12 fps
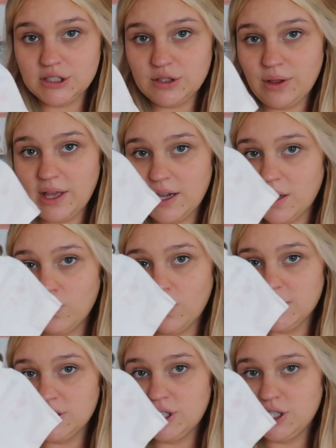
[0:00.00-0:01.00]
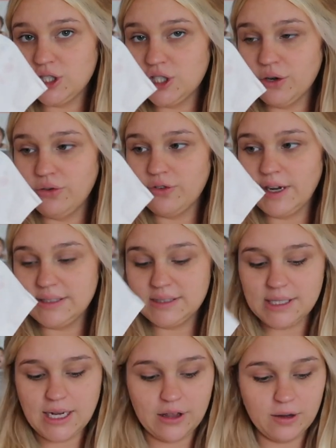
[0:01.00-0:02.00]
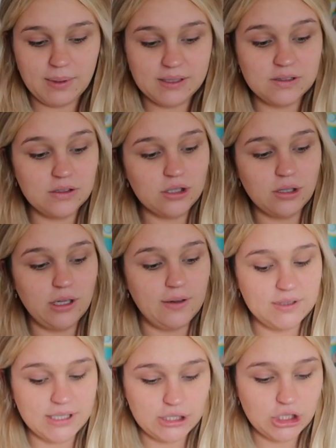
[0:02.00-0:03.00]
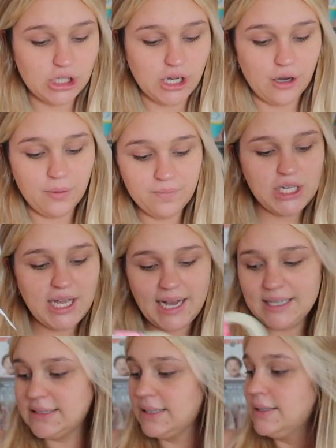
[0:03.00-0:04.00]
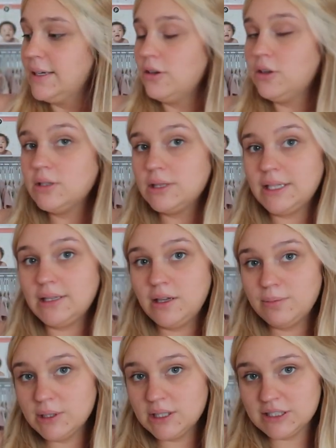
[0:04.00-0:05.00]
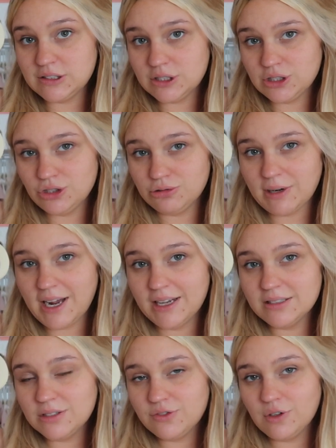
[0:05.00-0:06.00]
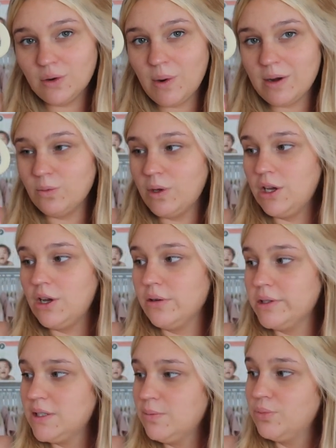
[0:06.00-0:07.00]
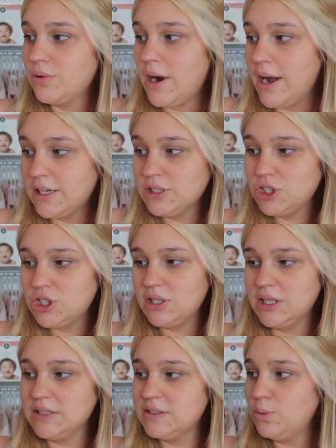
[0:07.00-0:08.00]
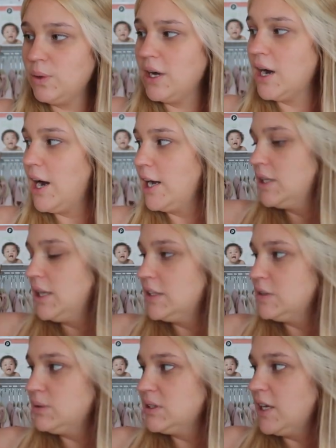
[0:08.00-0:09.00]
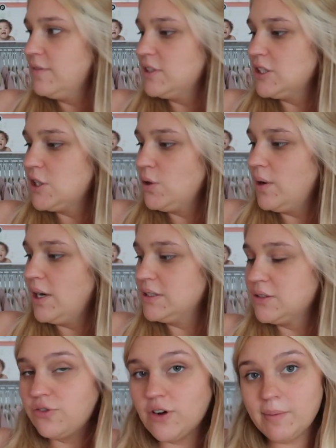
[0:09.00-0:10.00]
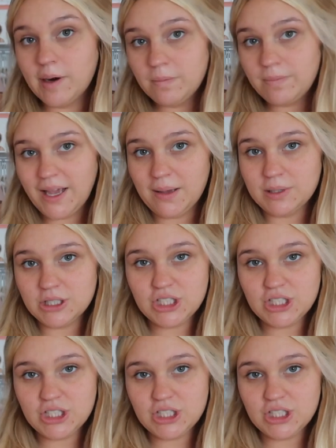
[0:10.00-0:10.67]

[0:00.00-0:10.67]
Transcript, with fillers: so they can watch the show Friends together. My sister loves that show. She has a little Lily Pulitzer dress for when we go to brunch. This we got, this was gifted to us from our baby